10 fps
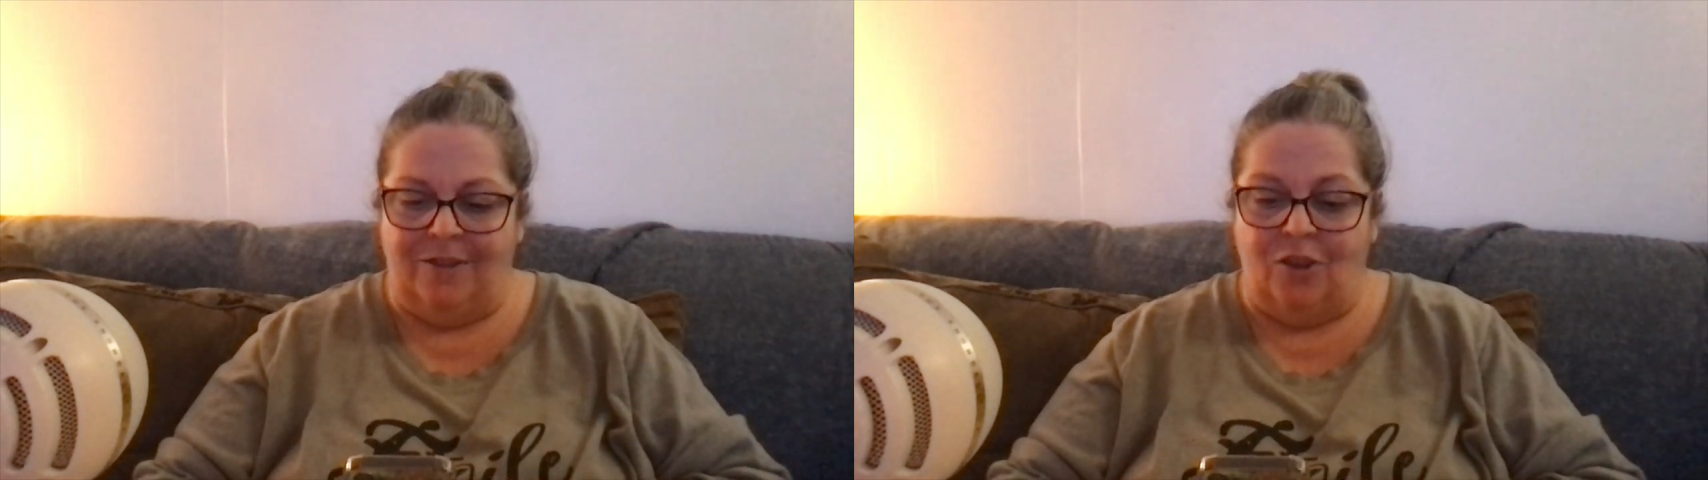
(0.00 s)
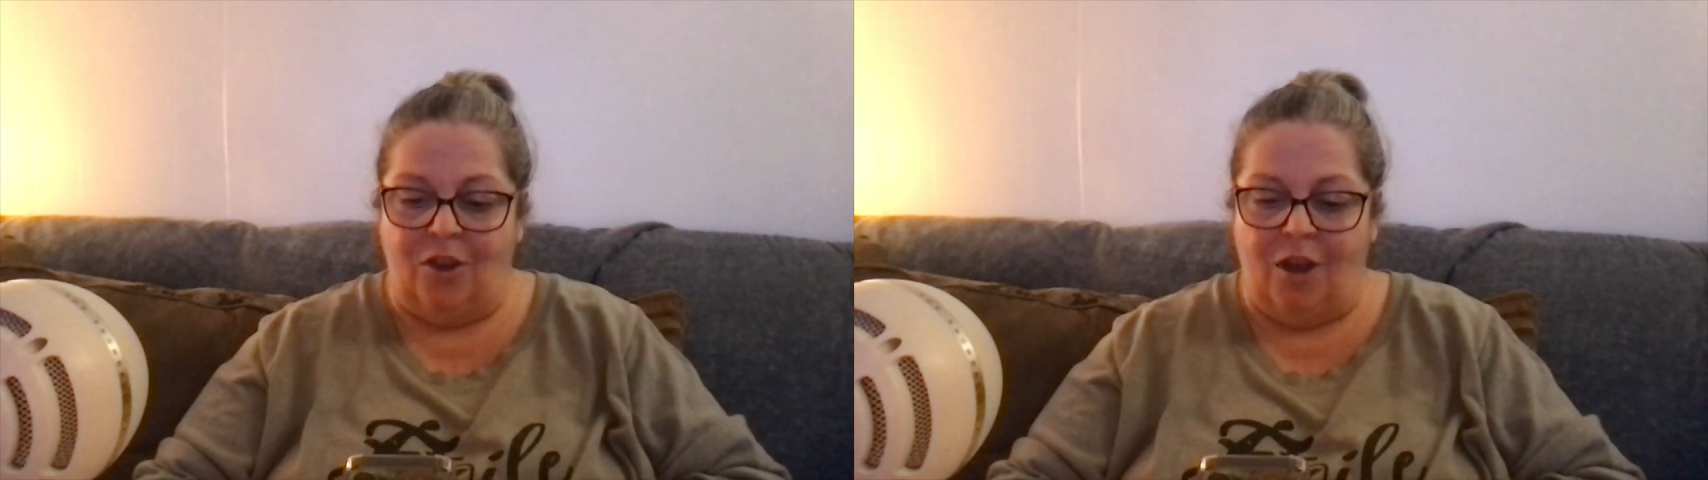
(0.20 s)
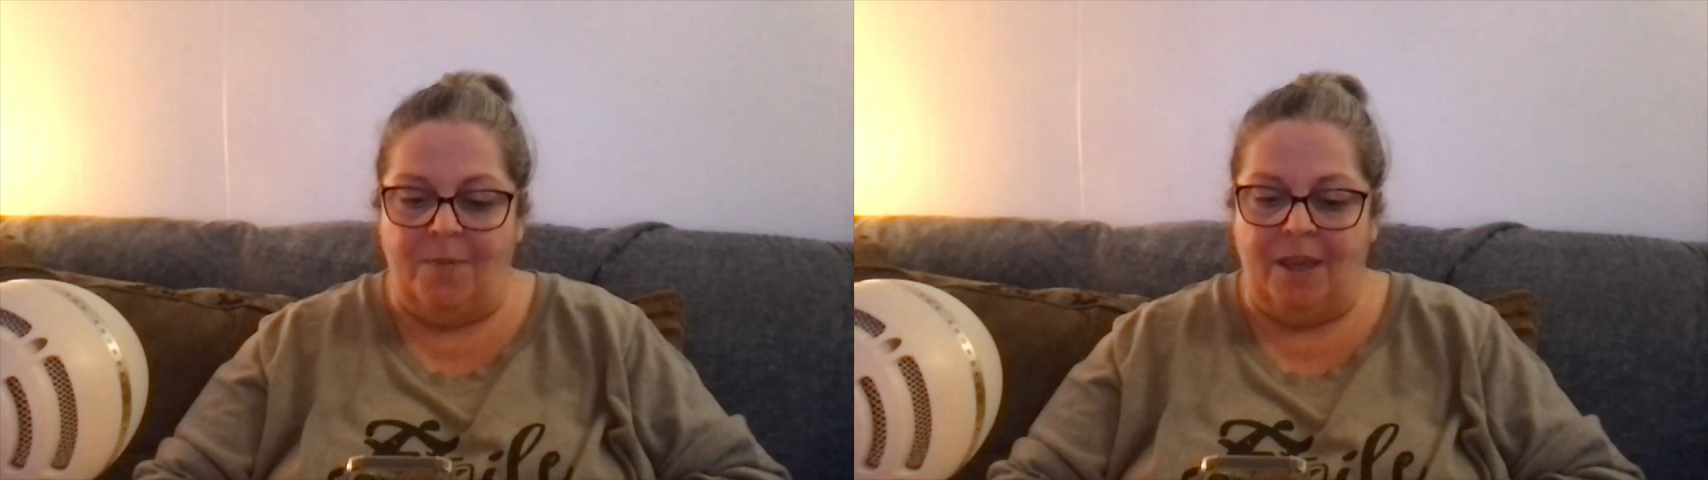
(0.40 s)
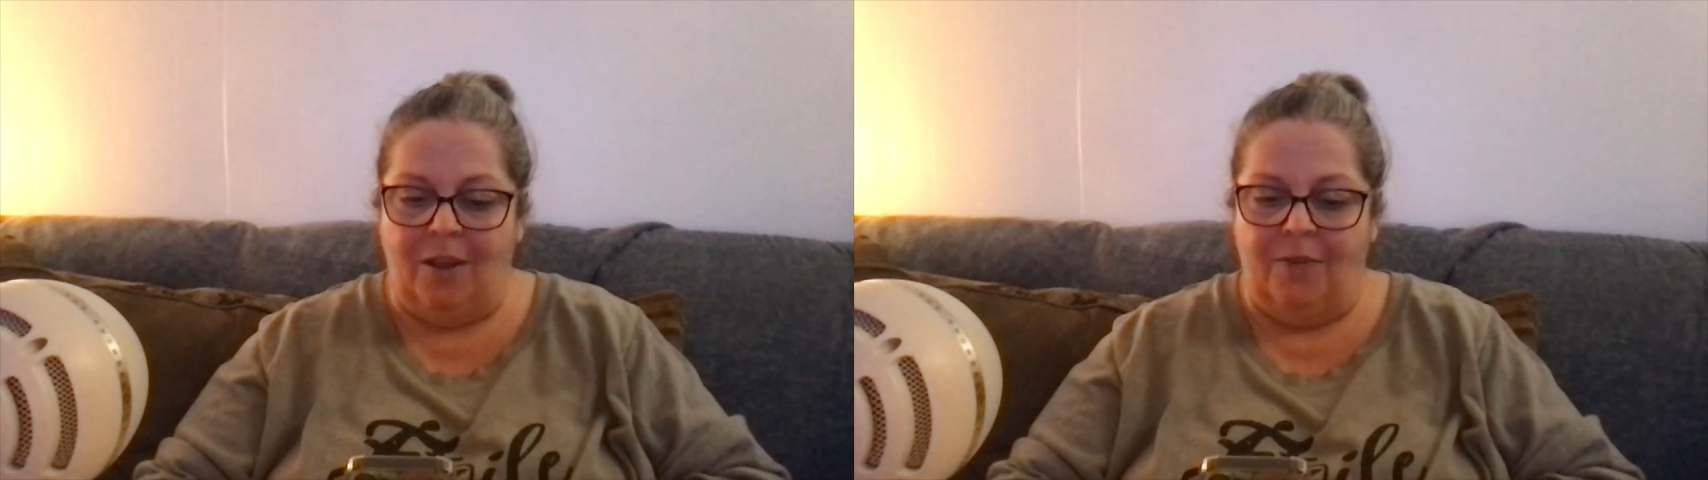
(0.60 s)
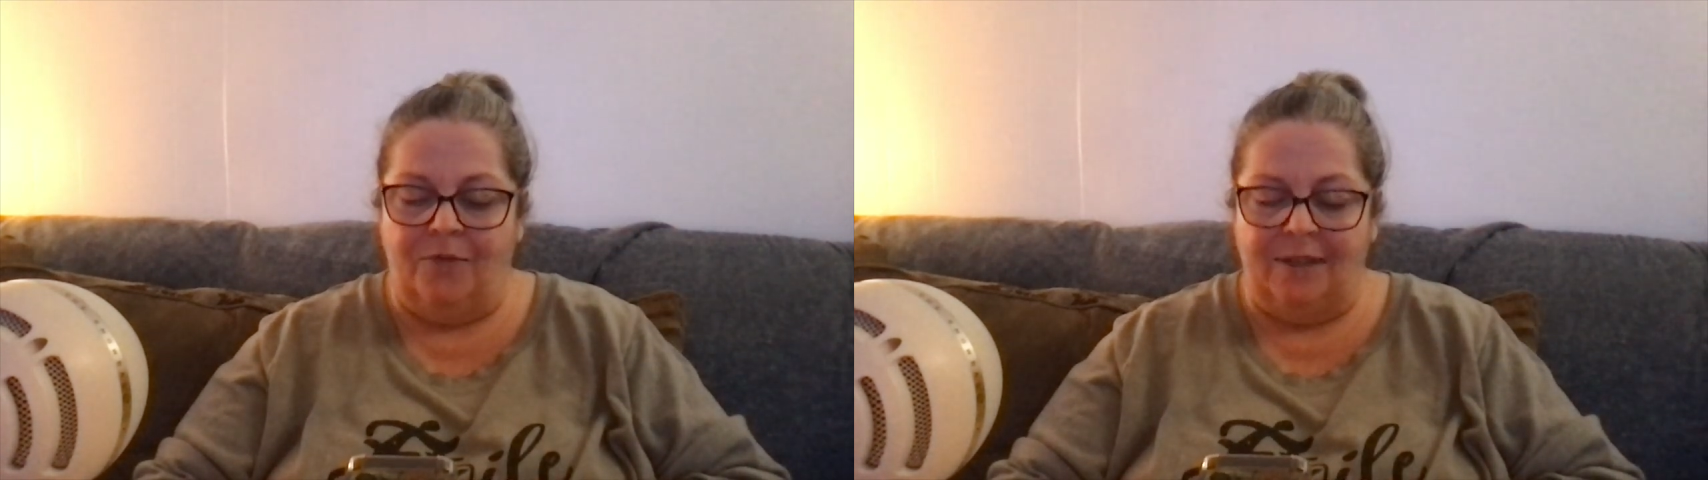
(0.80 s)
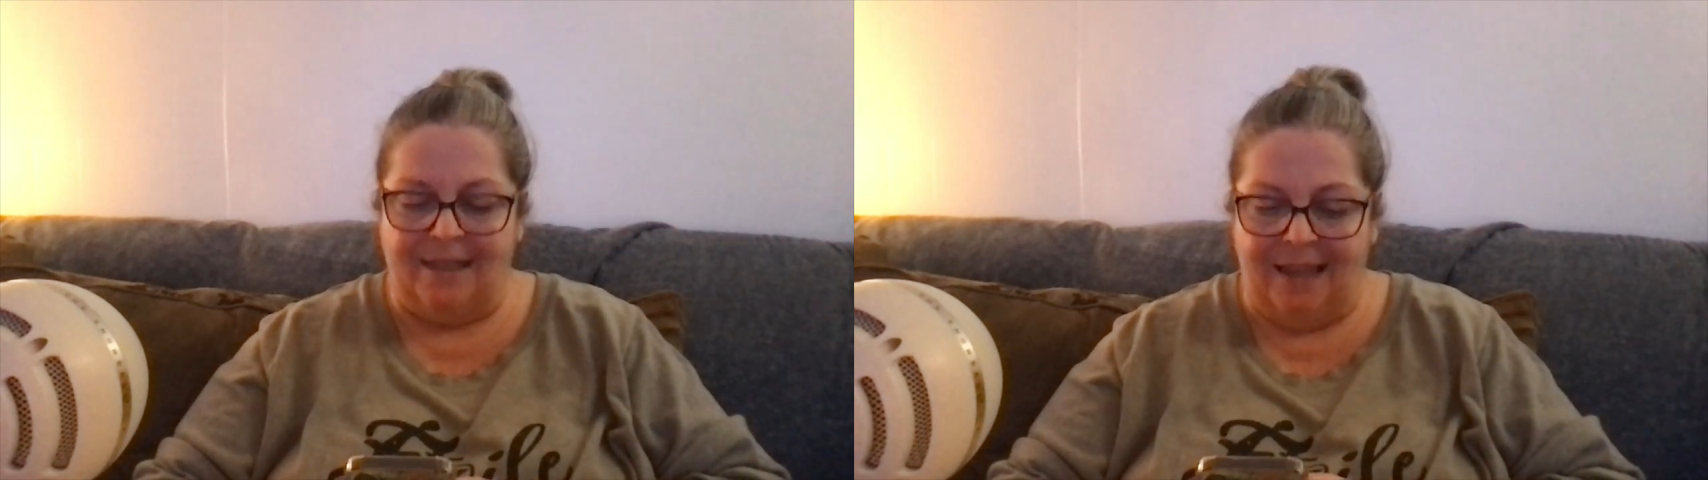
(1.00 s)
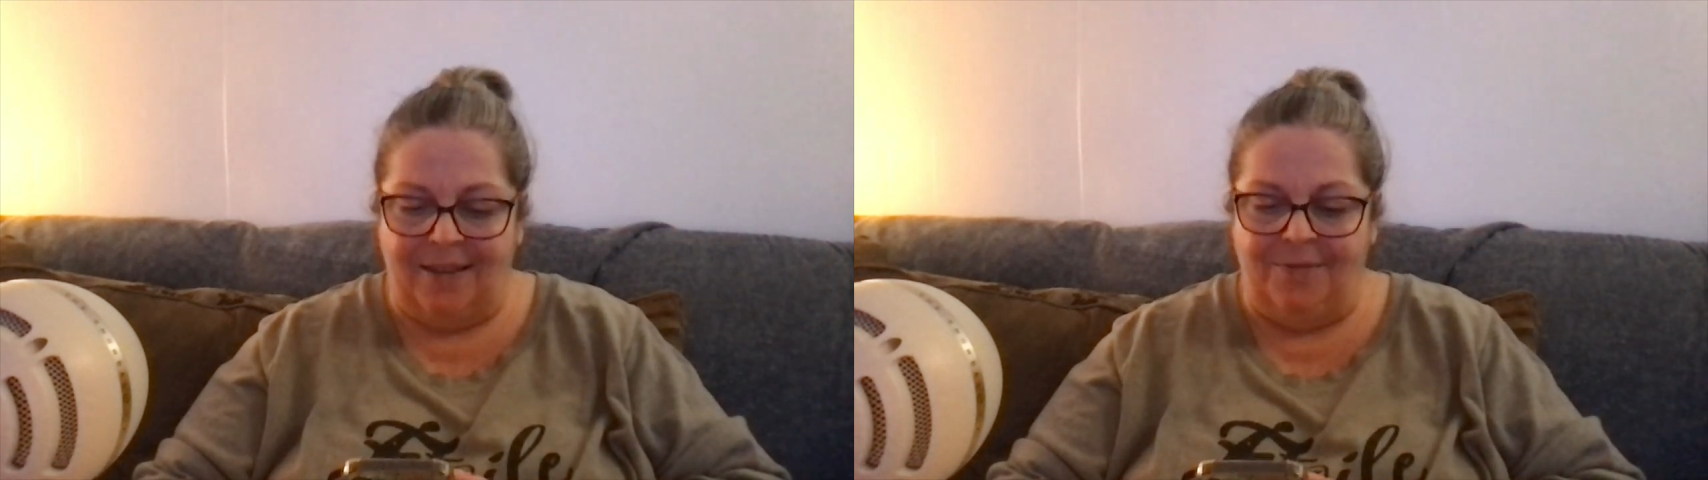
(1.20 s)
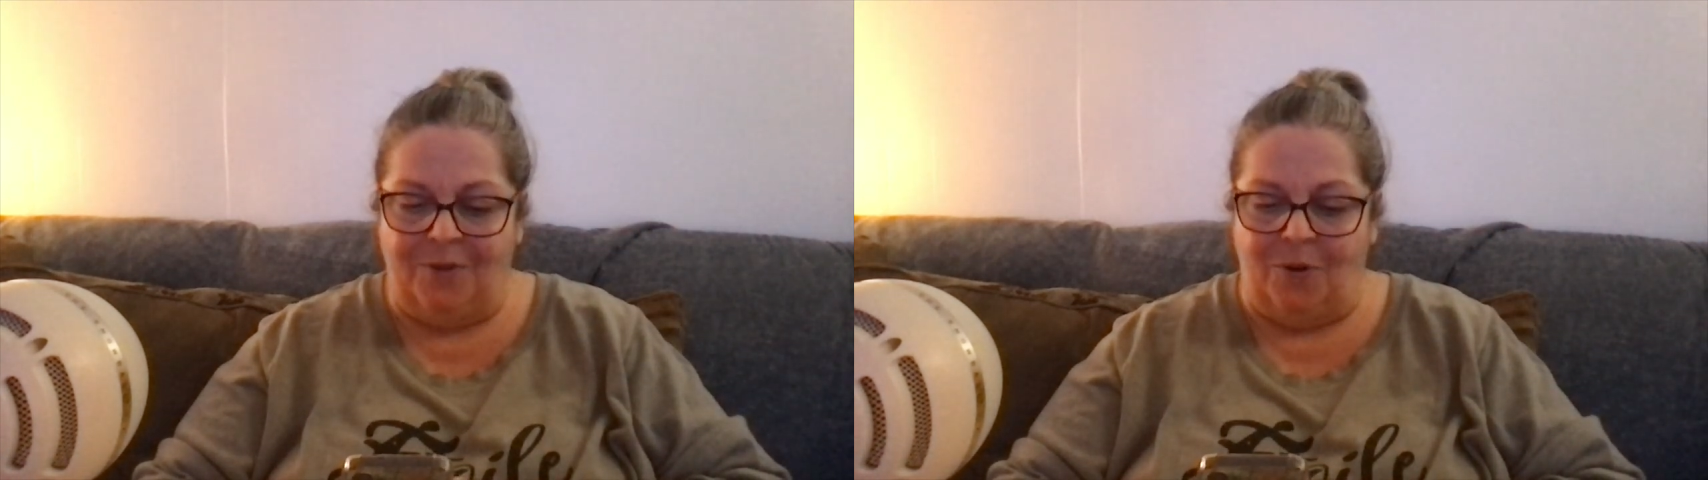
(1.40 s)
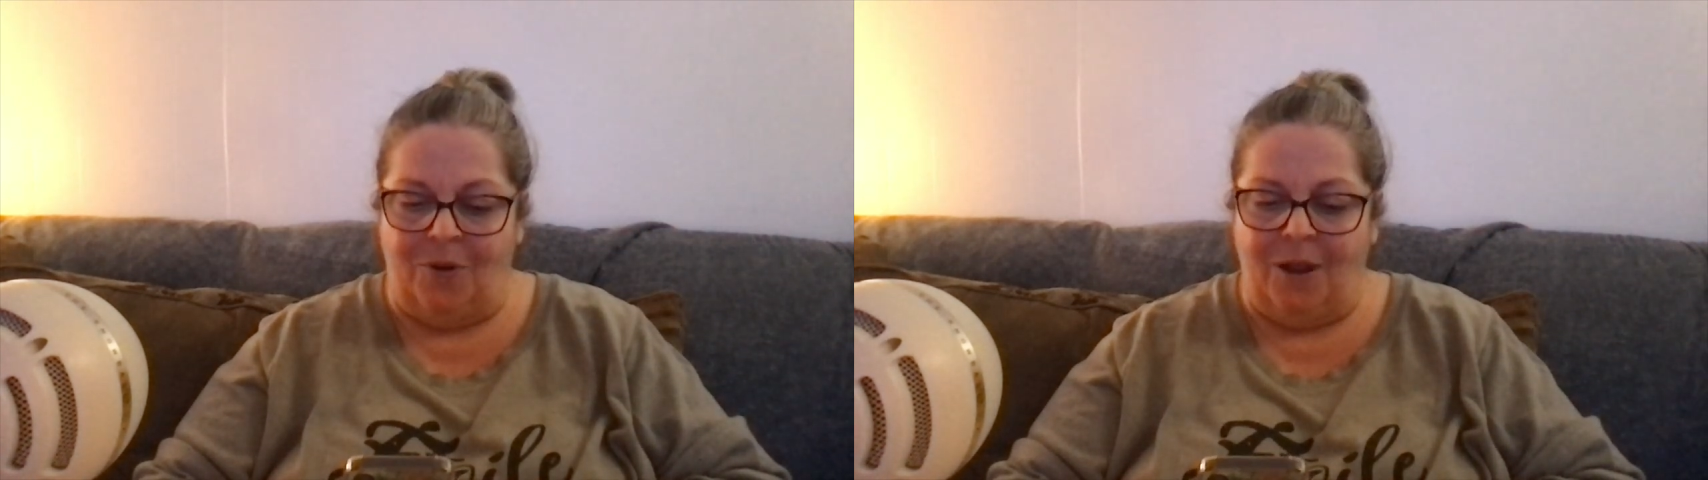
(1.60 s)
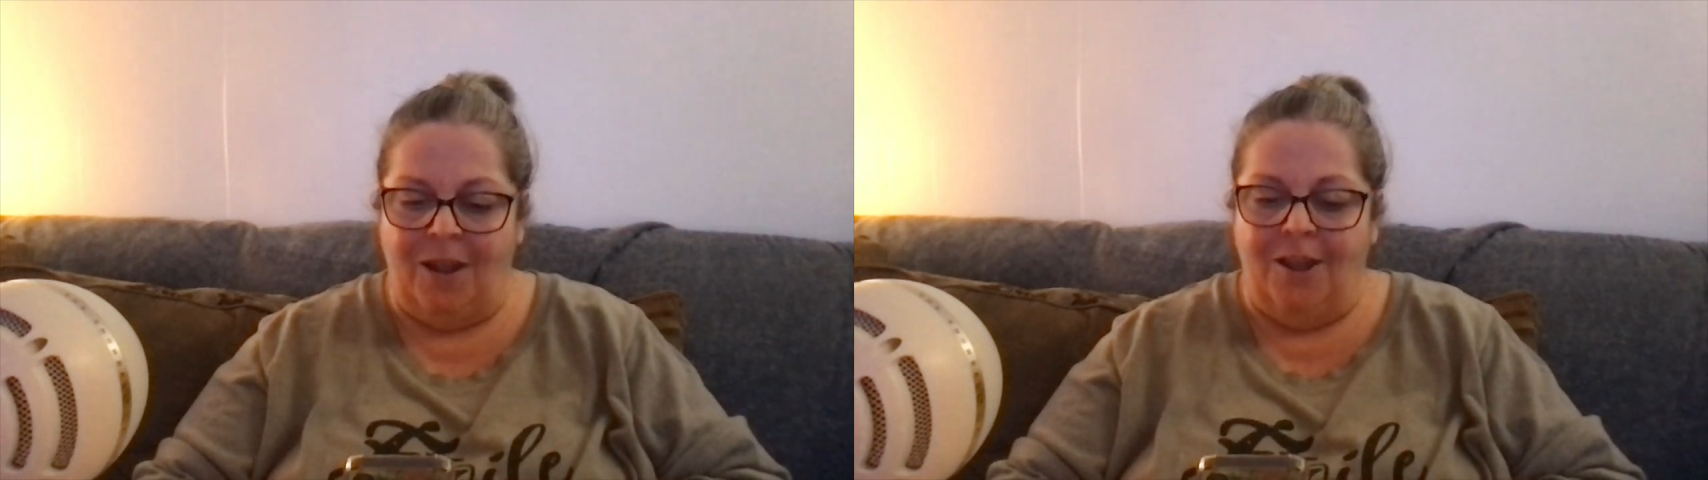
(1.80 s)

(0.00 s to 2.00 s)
the coming of the Savior,